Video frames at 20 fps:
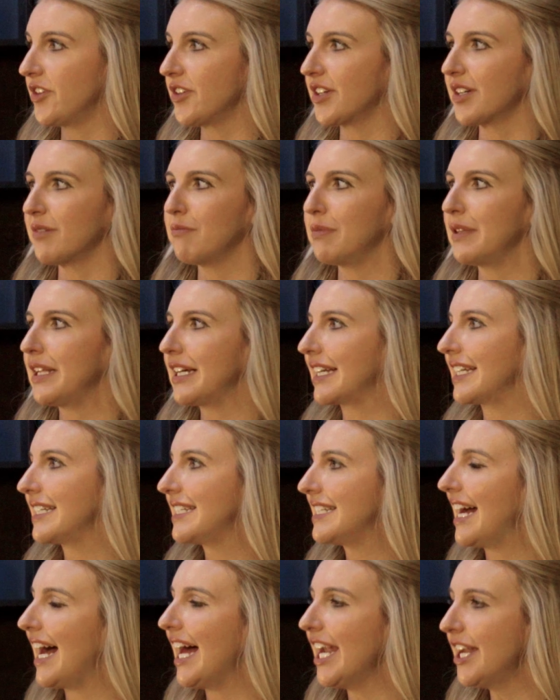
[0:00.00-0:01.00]
You can plug a
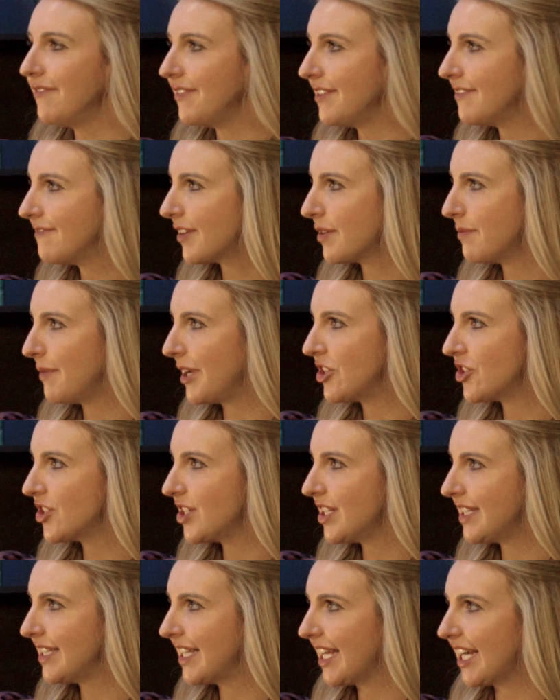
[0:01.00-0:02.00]
ton of
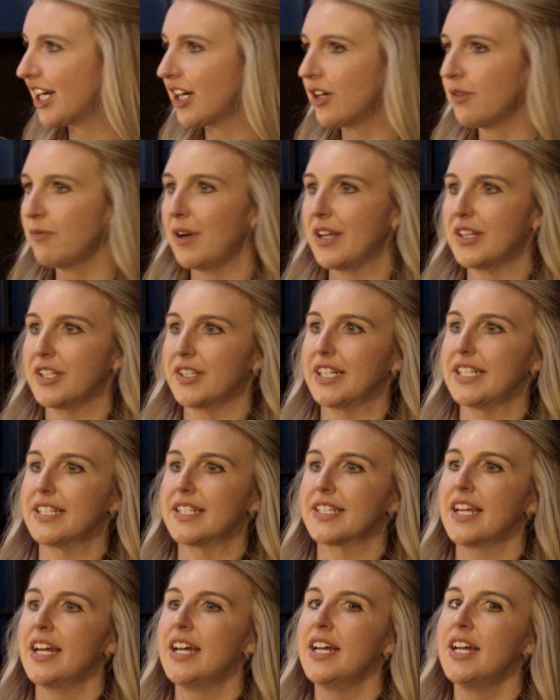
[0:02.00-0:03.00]
information in there, whether
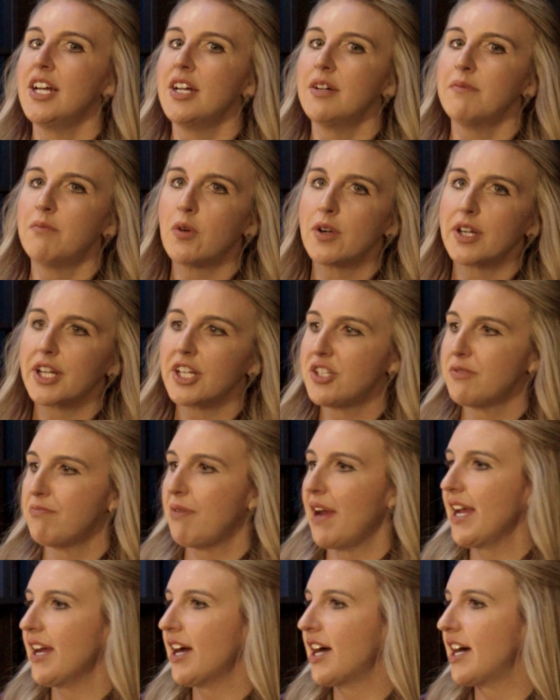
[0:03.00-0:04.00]
it's mortgage
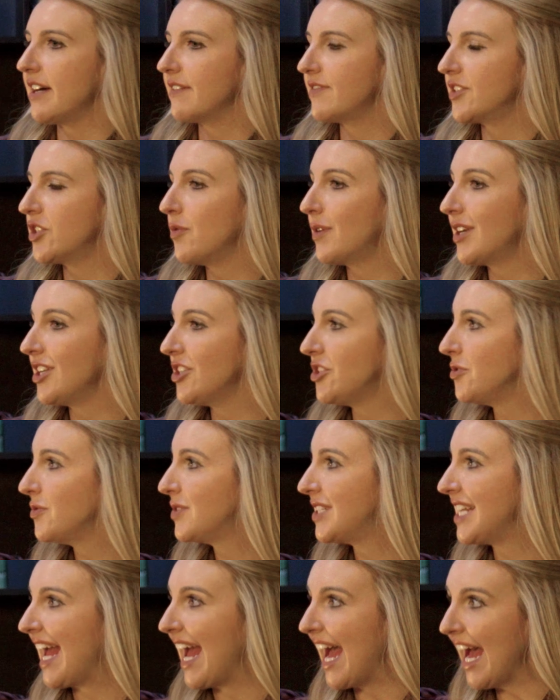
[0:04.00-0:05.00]
payoffs, you want to do
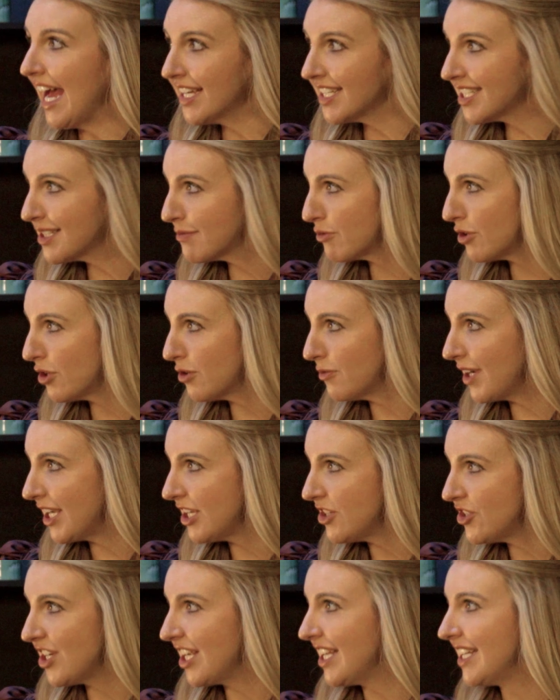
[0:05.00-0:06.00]
tax
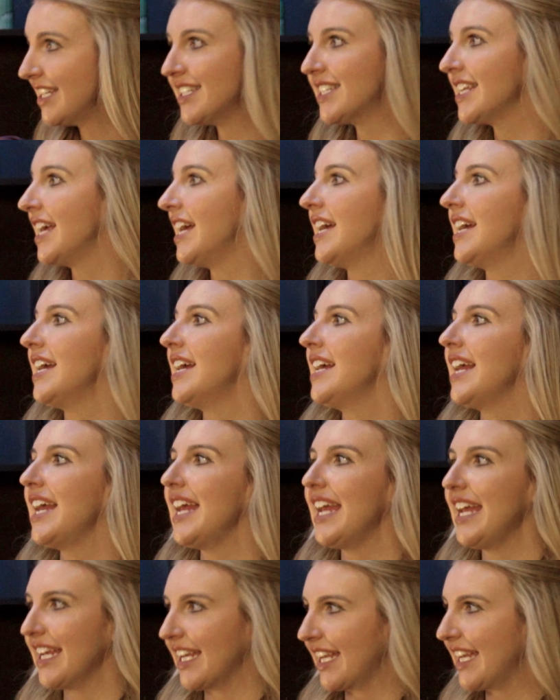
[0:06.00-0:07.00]
prorations,
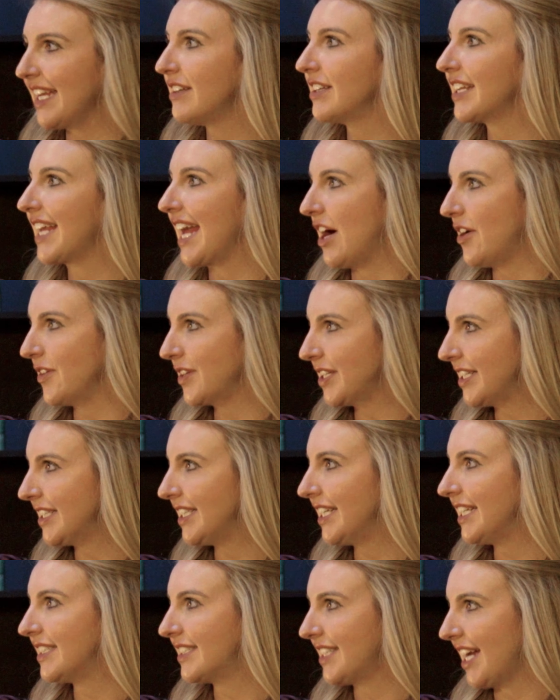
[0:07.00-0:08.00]
it can
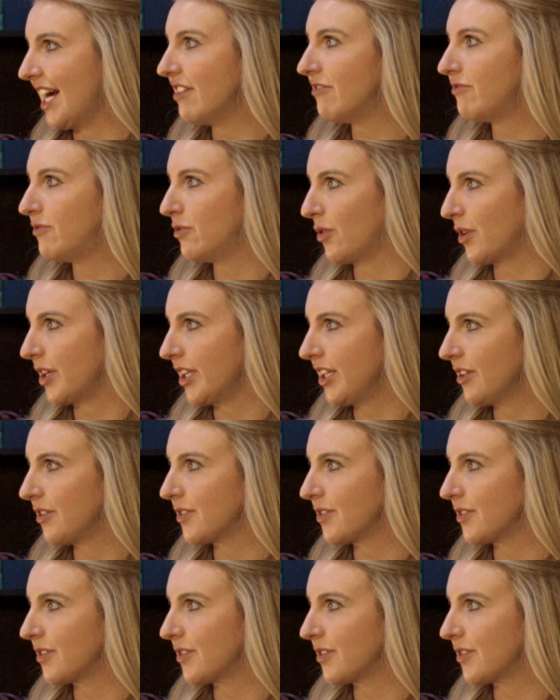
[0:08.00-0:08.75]
calculate that for you.